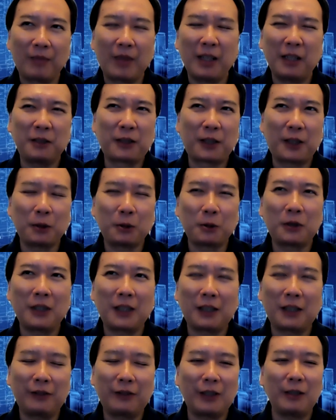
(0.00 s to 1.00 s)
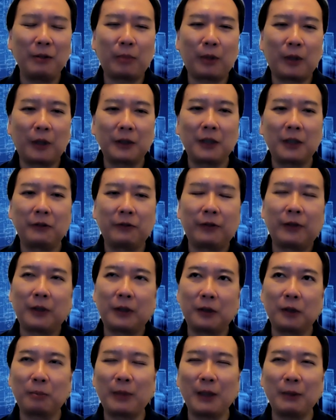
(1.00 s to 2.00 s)
Skills are very important for
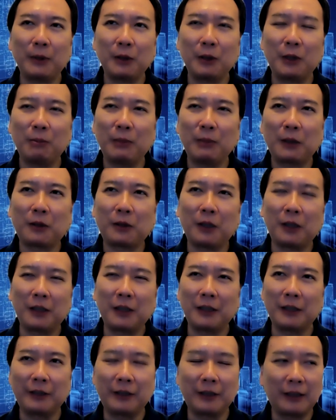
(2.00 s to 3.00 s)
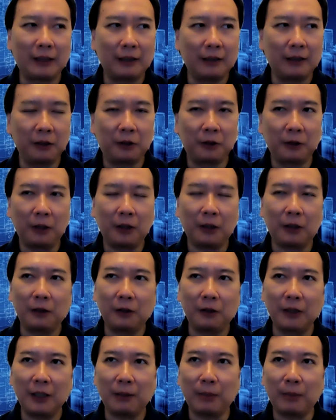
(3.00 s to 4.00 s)
OpenBuilding because it's not
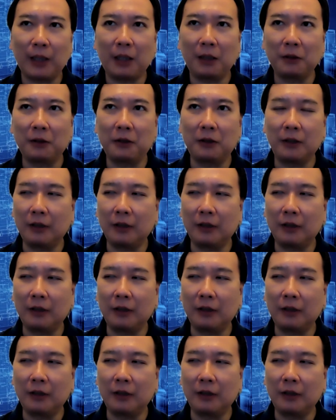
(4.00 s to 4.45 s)
only about